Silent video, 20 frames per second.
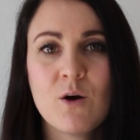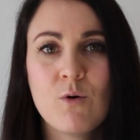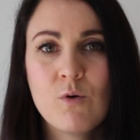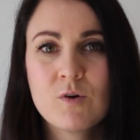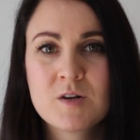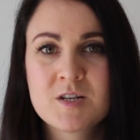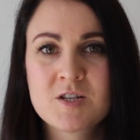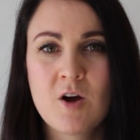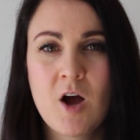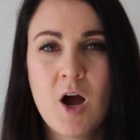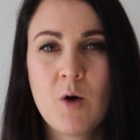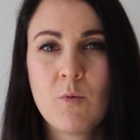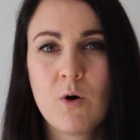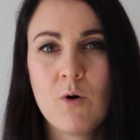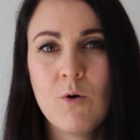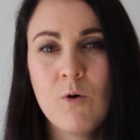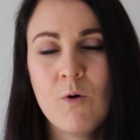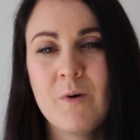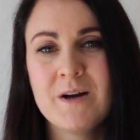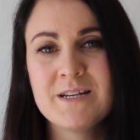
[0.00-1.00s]
And also I
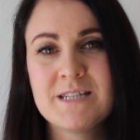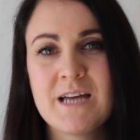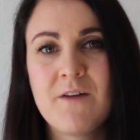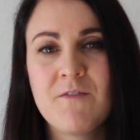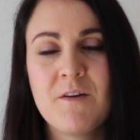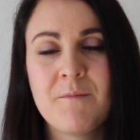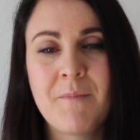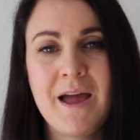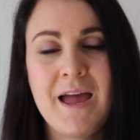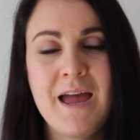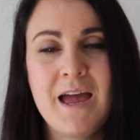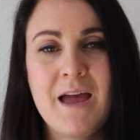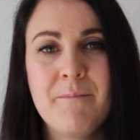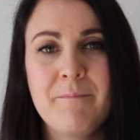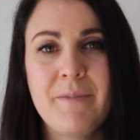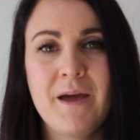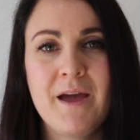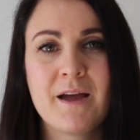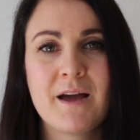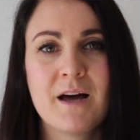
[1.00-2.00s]
will always have in my
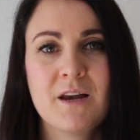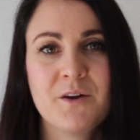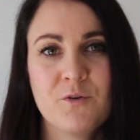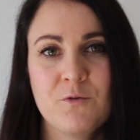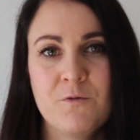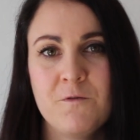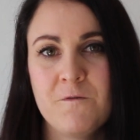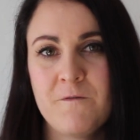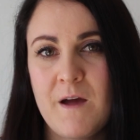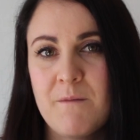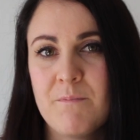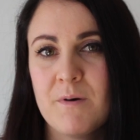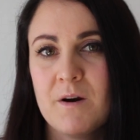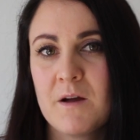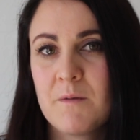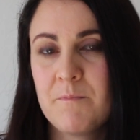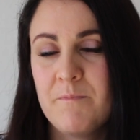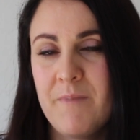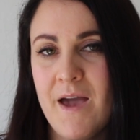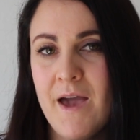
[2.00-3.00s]
handbag a little
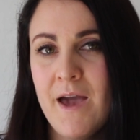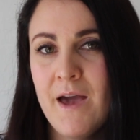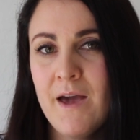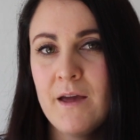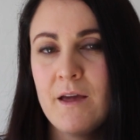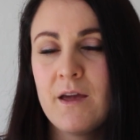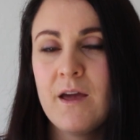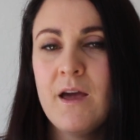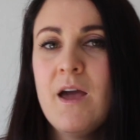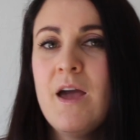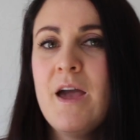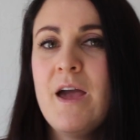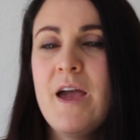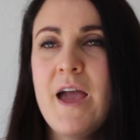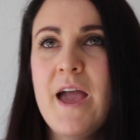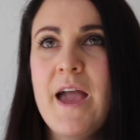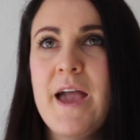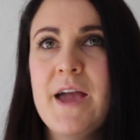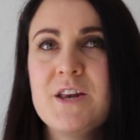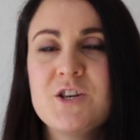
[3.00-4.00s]
fabric bag,
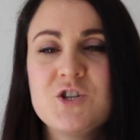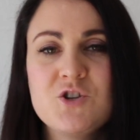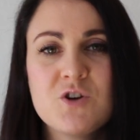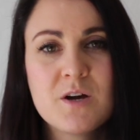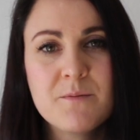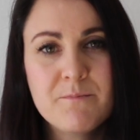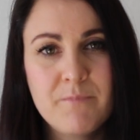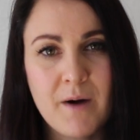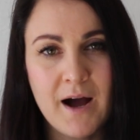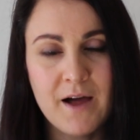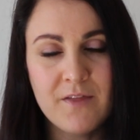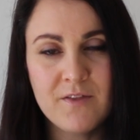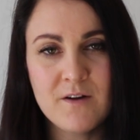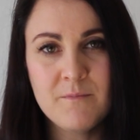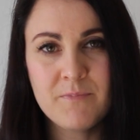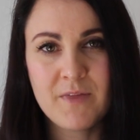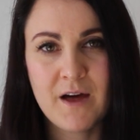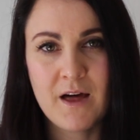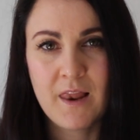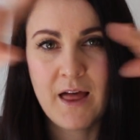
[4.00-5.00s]
and you can buy
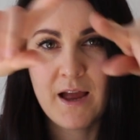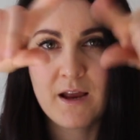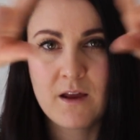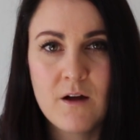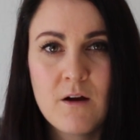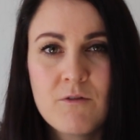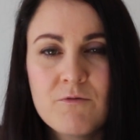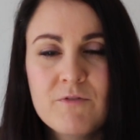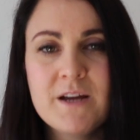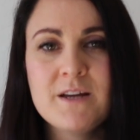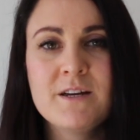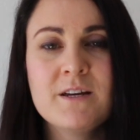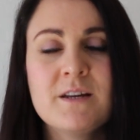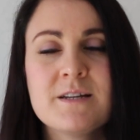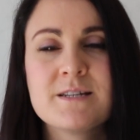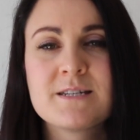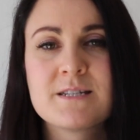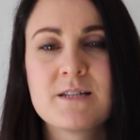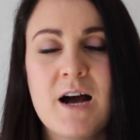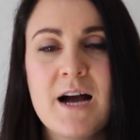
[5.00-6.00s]
them. They're like a
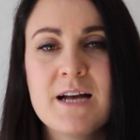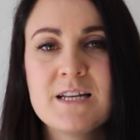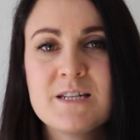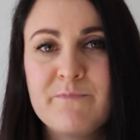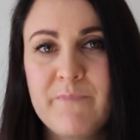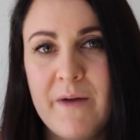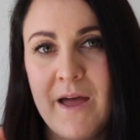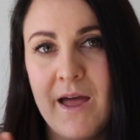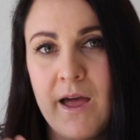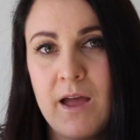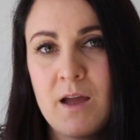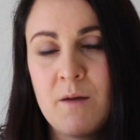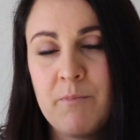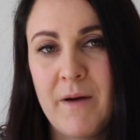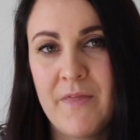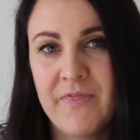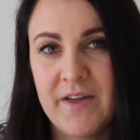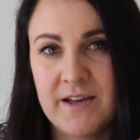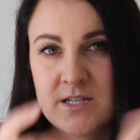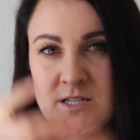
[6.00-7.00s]
regular size bag,
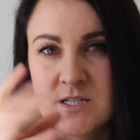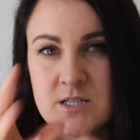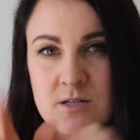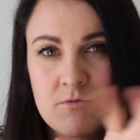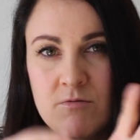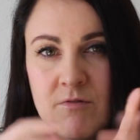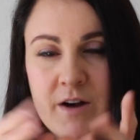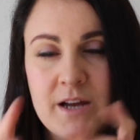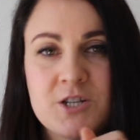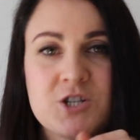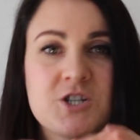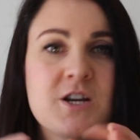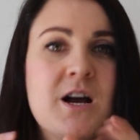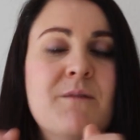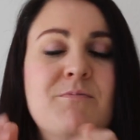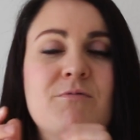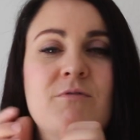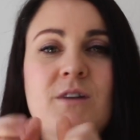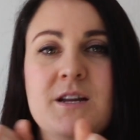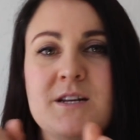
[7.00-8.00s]
but they scrunch
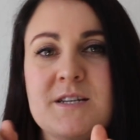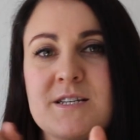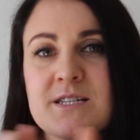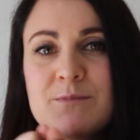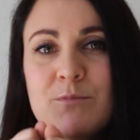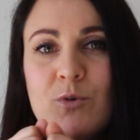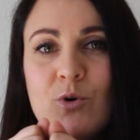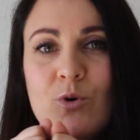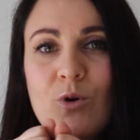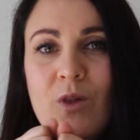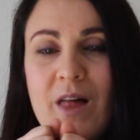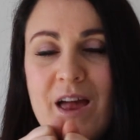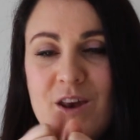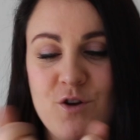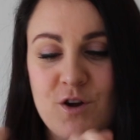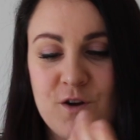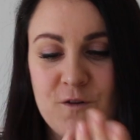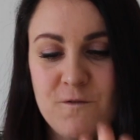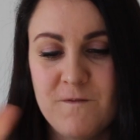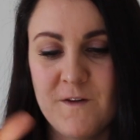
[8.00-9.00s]
up really small and
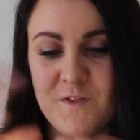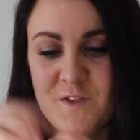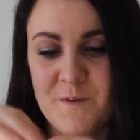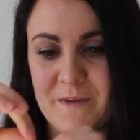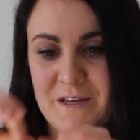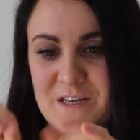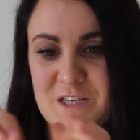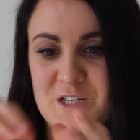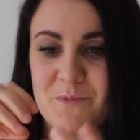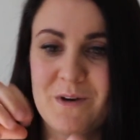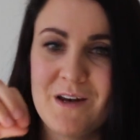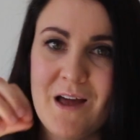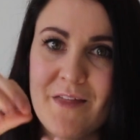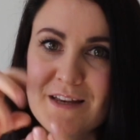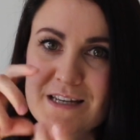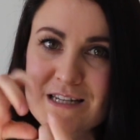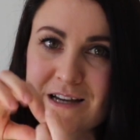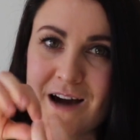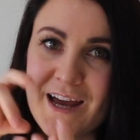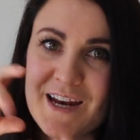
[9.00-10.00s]
you can fit them into
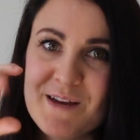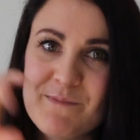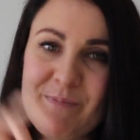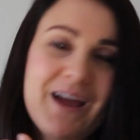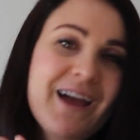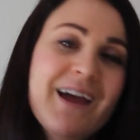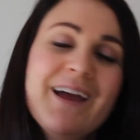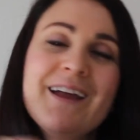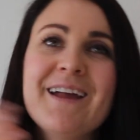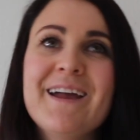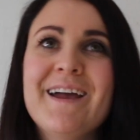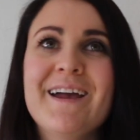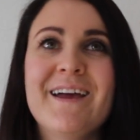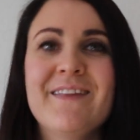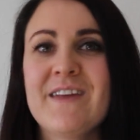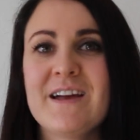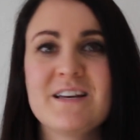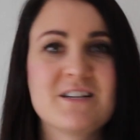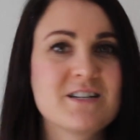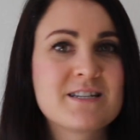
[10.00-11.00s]
another tiny bag
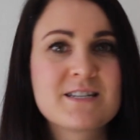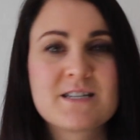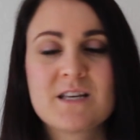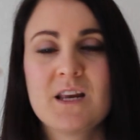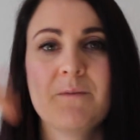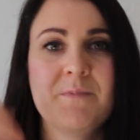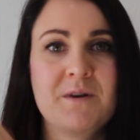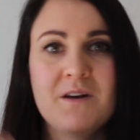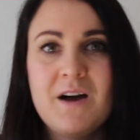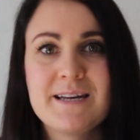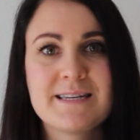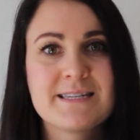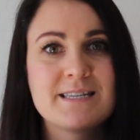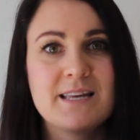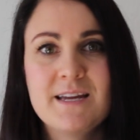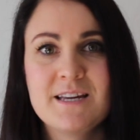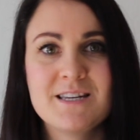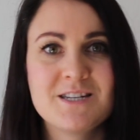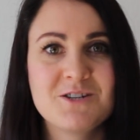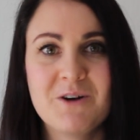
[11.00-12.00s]
and they just slip
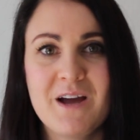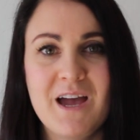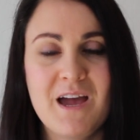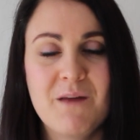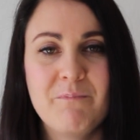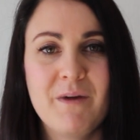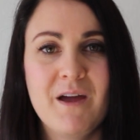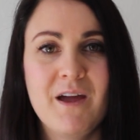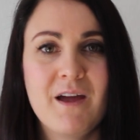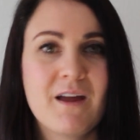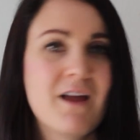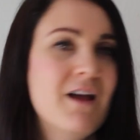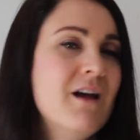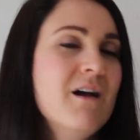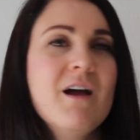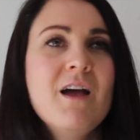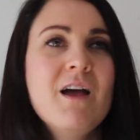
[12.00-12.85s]
nicely into your handbag.